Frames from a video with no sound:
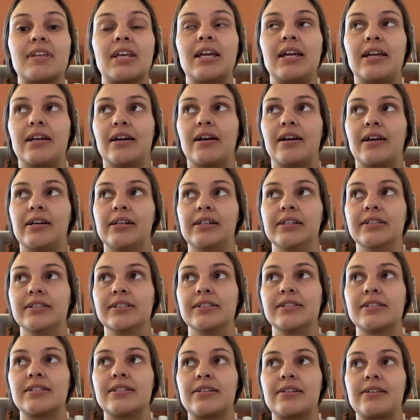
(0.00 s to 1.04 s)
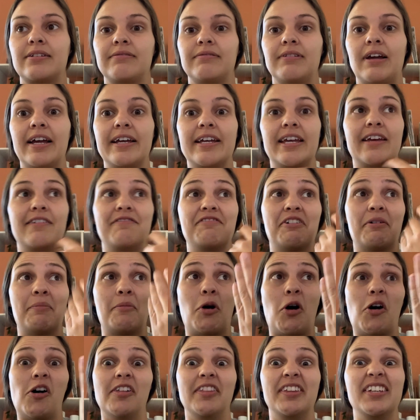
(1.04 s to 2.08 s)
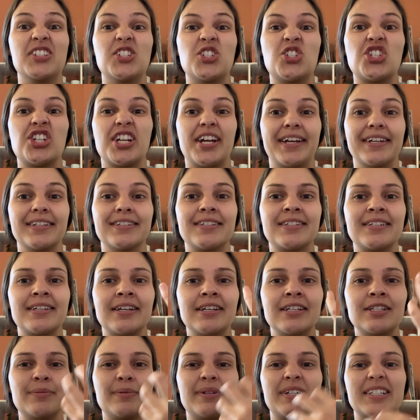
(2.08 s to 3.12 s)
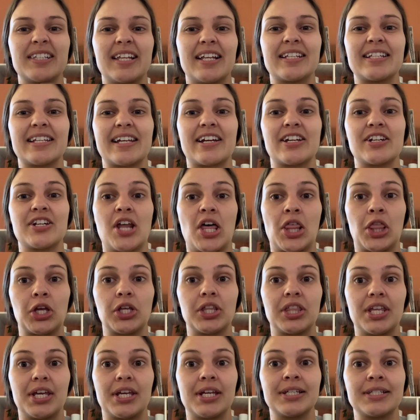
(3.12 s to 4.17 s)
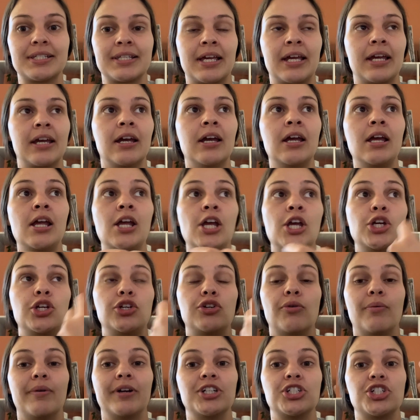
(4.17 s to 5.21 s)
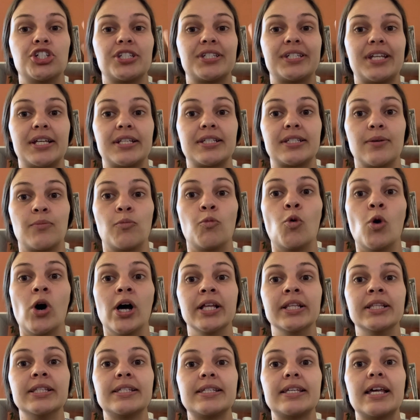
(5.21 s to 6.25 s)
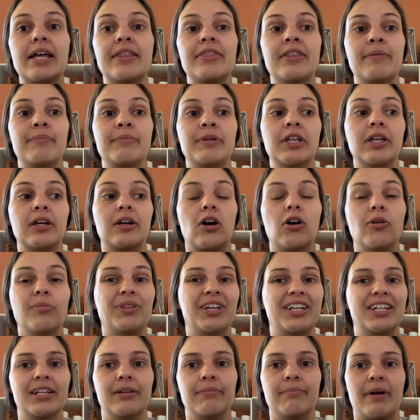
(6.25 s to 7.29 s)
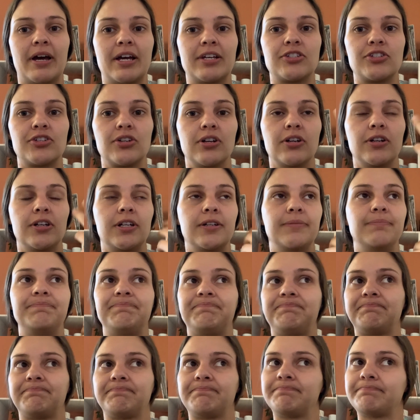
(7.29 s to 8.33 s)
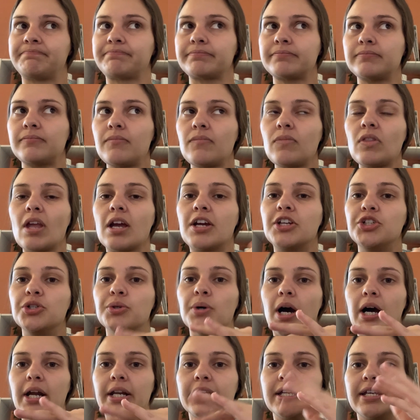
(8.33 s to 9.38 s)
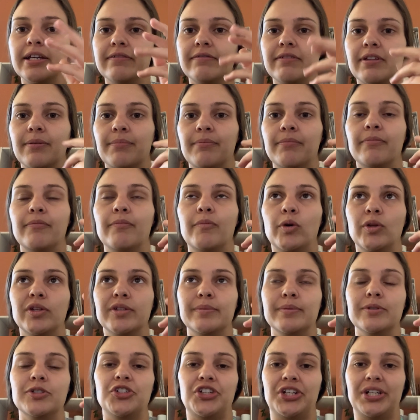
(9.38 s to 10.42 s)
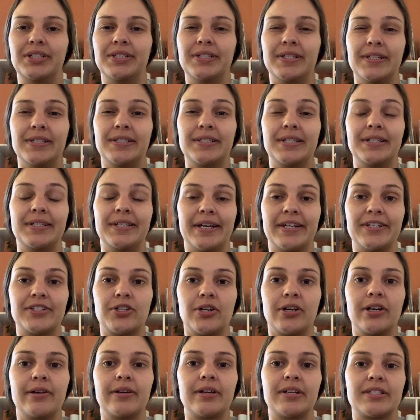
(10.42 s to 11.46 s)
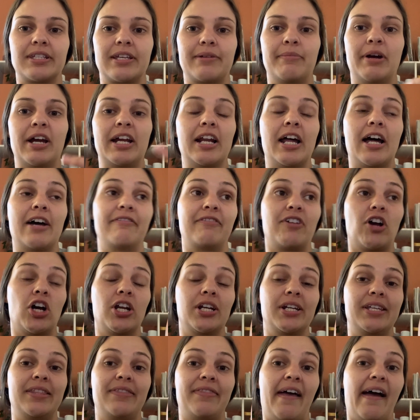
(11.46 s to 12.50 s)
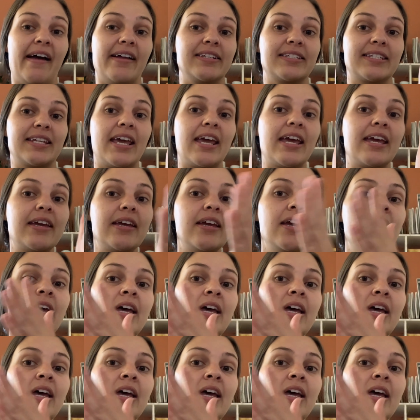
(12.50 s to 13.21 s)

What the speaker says: and I gave them all these chances, because that's like another thing, is like you don't want to just test them once and then be like, oh, they didn't master it. You got to give them multiple chances to test on it, because they might not have gotten it that day,